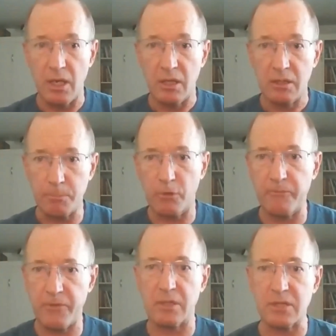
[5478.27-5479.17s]
to
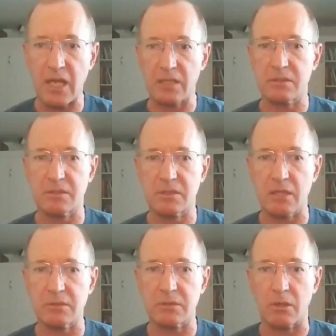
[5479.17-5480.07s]
prevent that
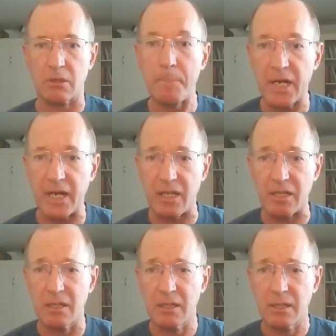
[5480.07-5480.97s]
disaster. But
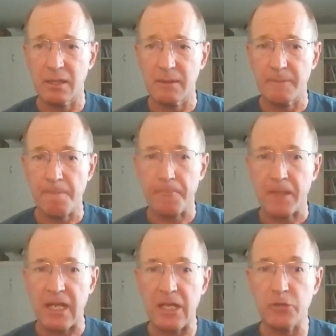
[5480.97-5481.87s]

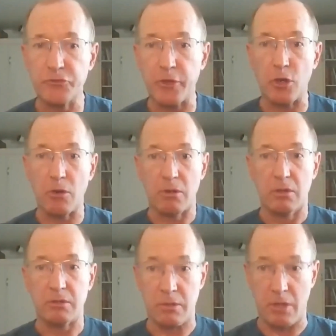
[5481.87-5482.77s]
is there
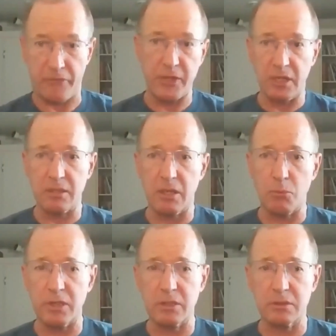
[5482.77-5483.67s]
nothing that
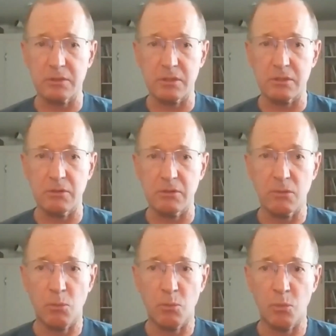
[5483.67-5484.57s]
we can do?
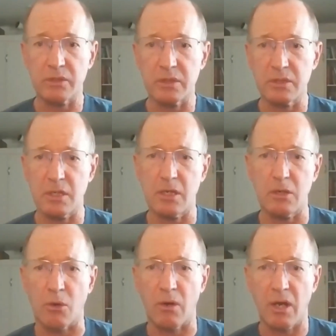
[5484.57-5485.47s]
Well,
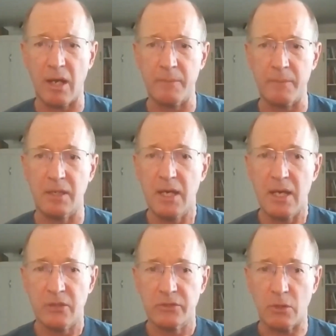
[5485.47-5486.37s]
no. I mean,
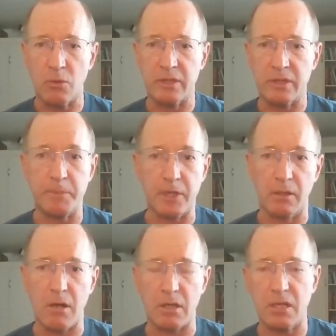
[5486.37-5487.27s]
so it's been a
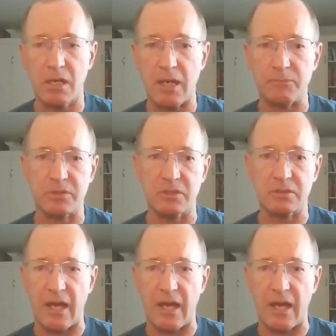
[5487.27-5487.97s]
long time since